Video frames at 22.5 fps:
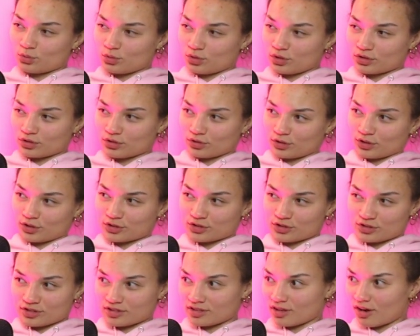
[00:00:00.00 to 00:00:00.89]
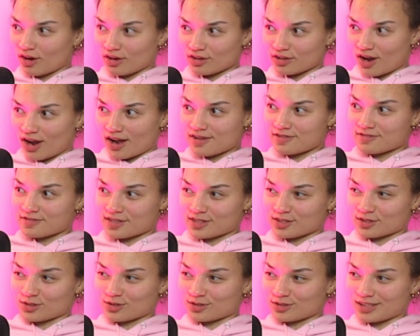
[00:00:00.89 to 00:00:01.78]
literally just are not a
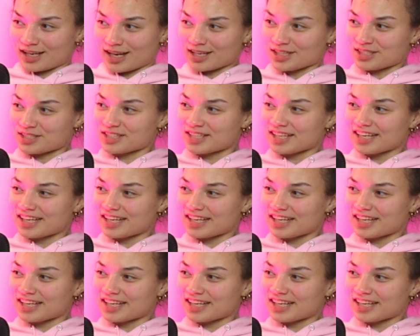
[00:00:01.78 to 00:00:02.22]
physical touch.